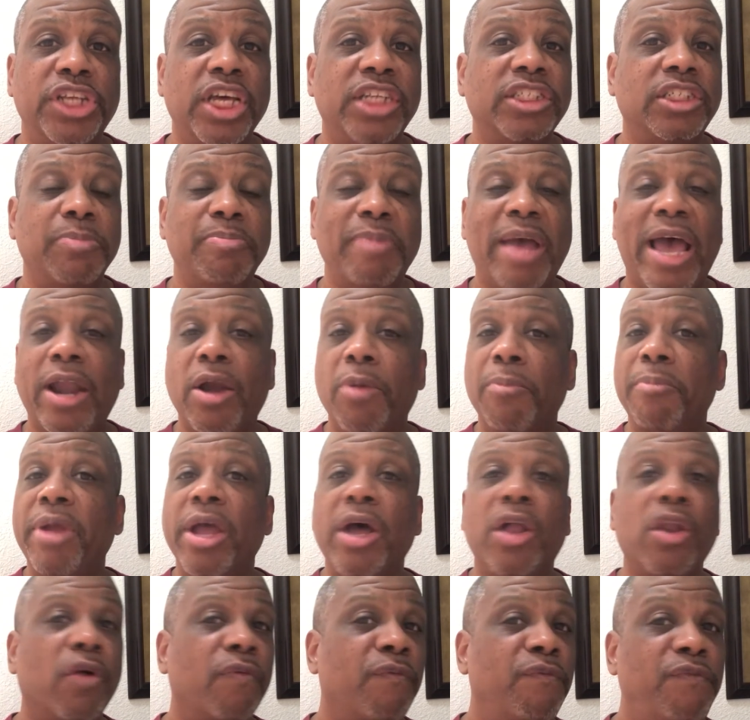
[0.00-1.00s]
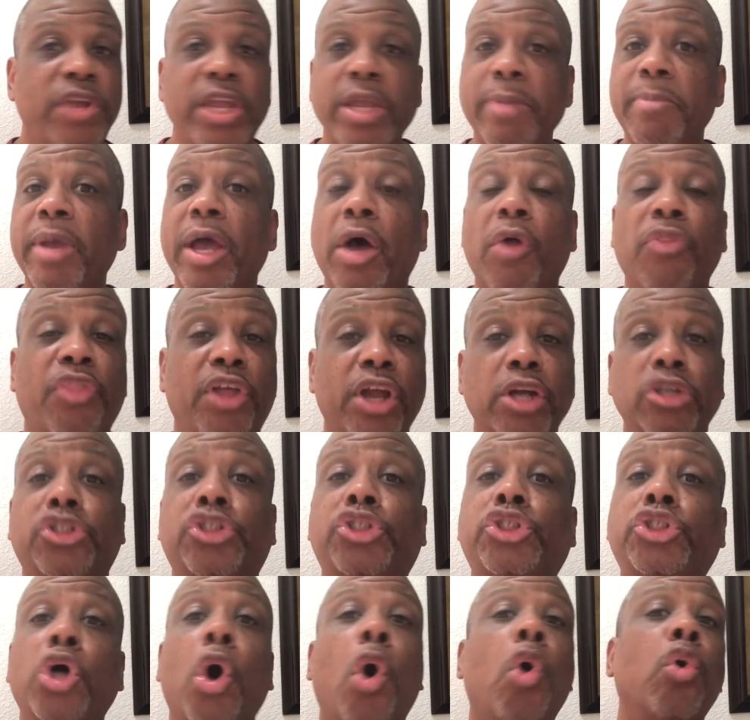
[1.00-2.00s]
it doesn't matter male or female, they're
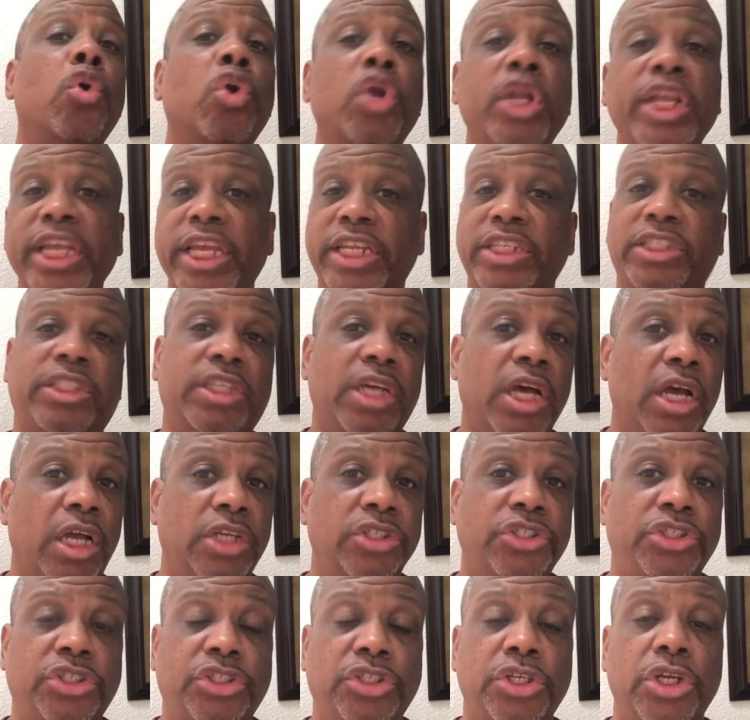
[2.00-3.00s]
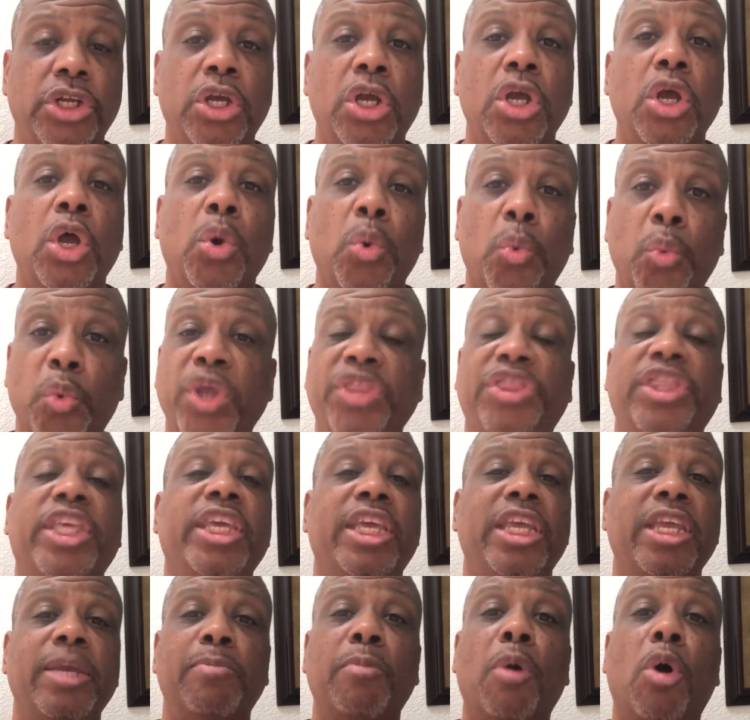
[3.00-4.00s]
totally in touch with
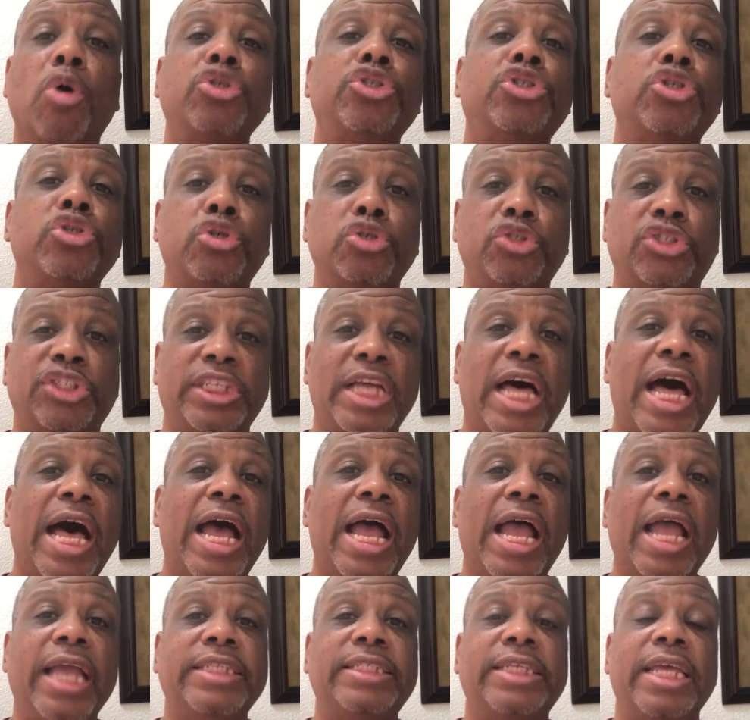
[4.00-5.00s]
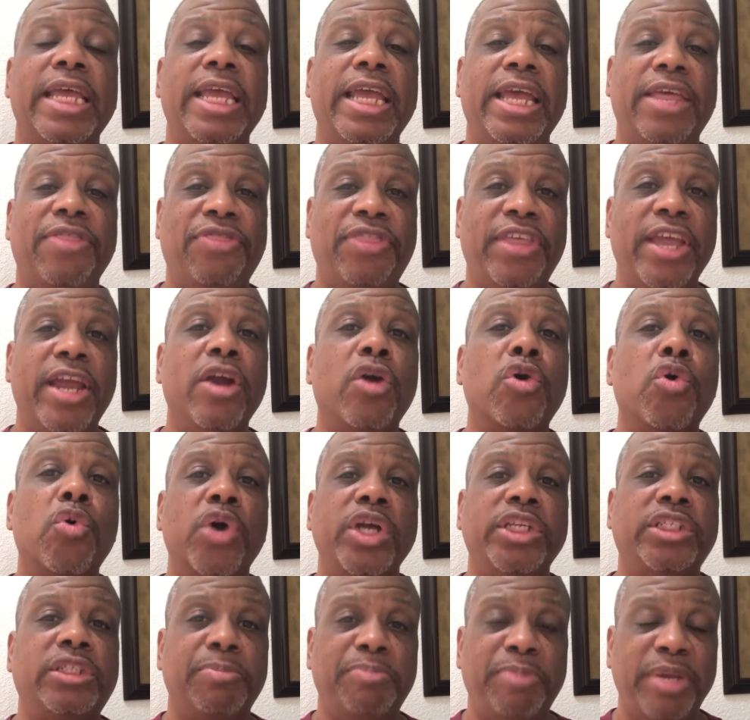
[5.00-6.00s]
the emotional sides, and they're
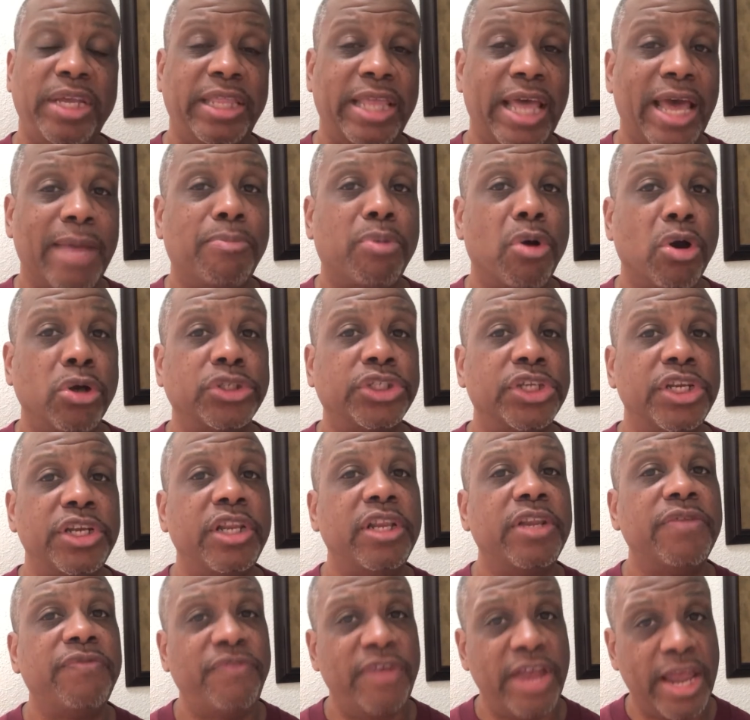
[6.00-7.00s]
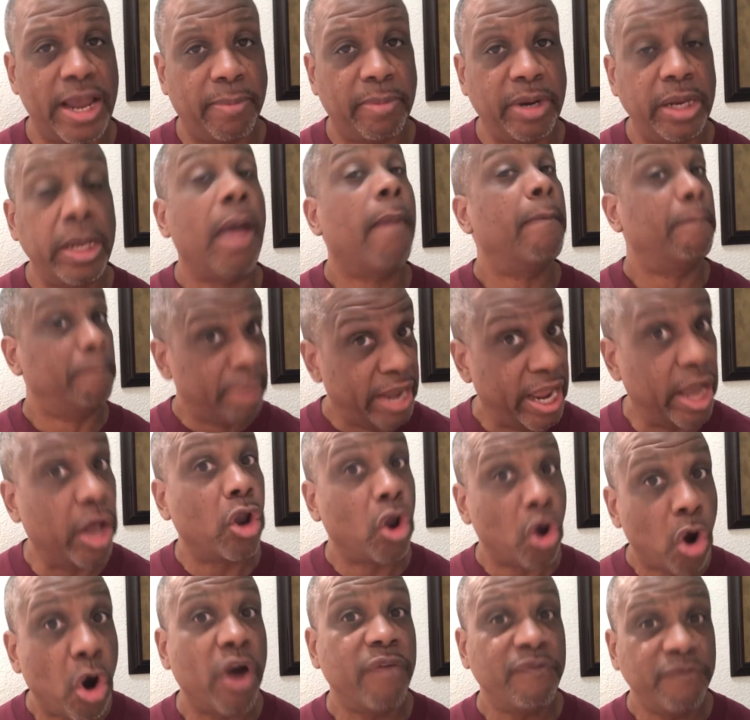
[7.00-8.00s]
going to be that person in the family, male
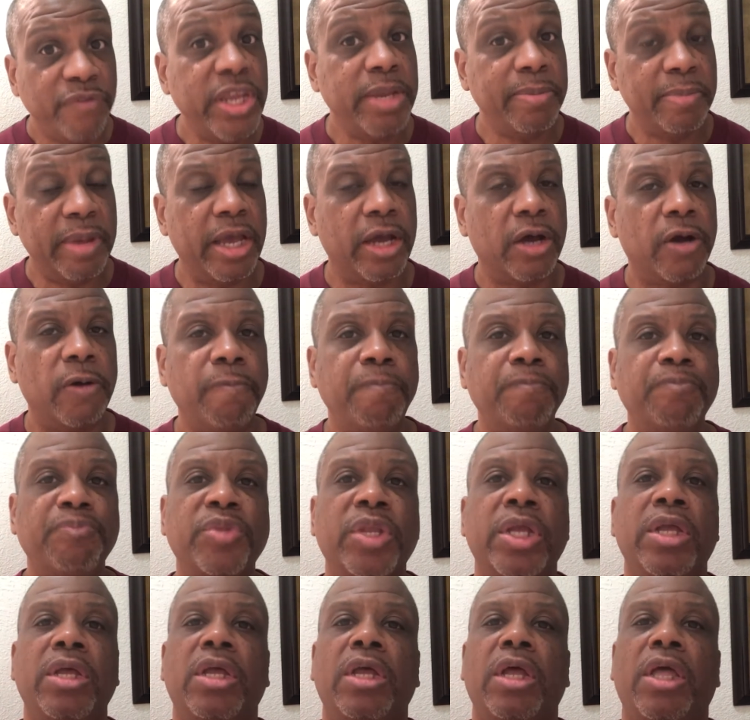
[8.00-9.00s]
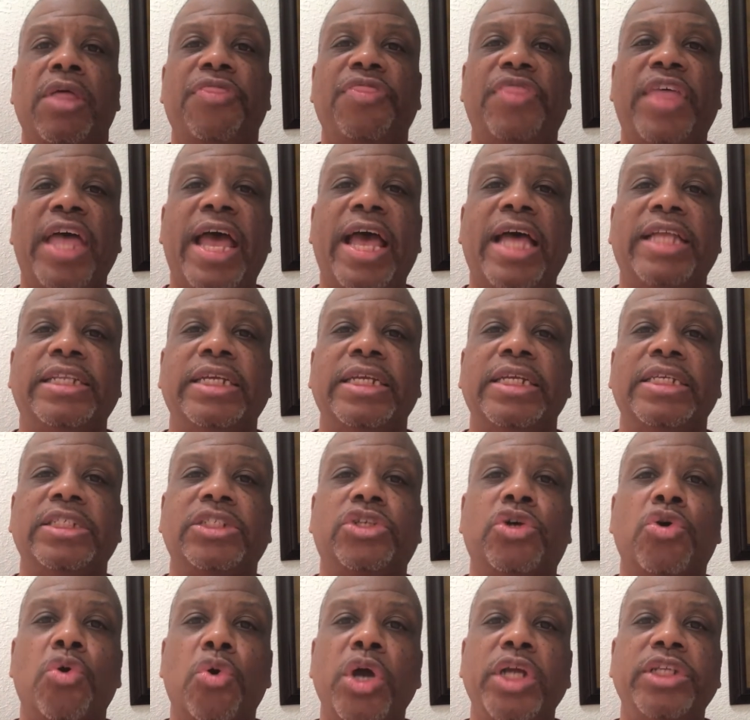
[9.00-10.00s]
or female, that
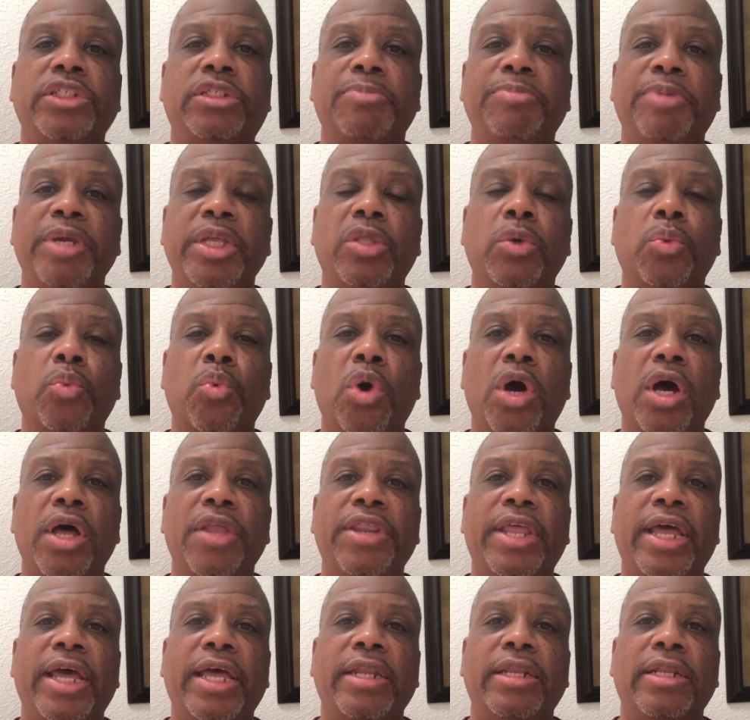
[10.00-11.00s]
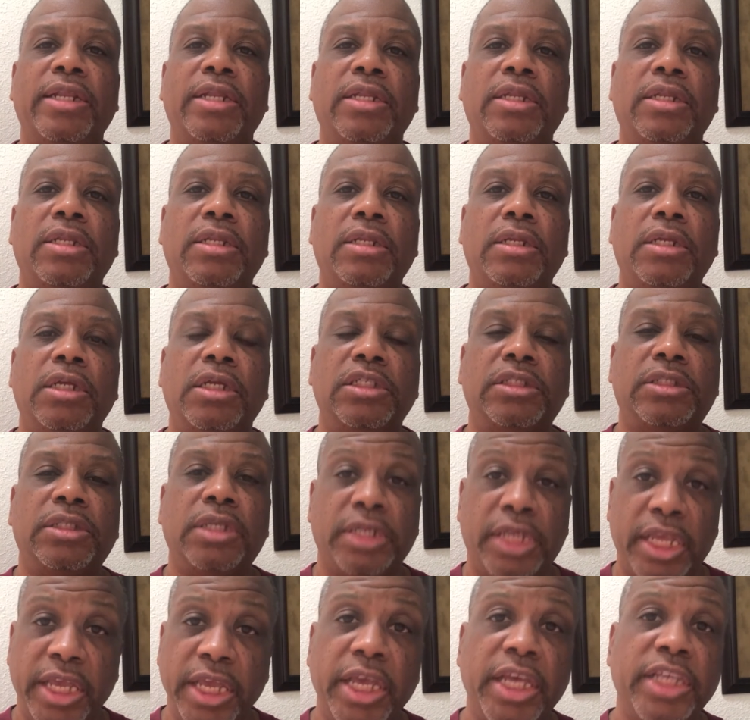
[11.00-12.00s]
is going to be the one that
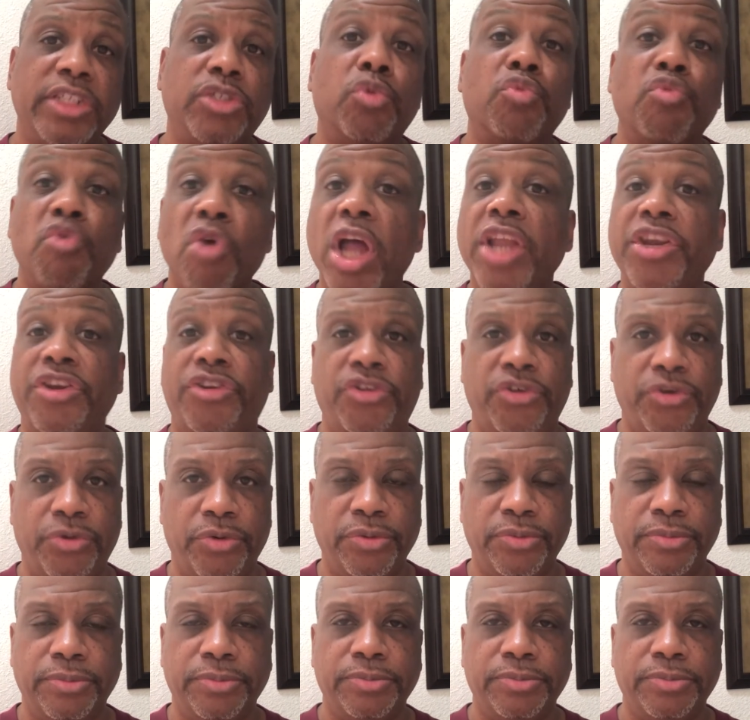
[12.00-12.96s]
the kids run to.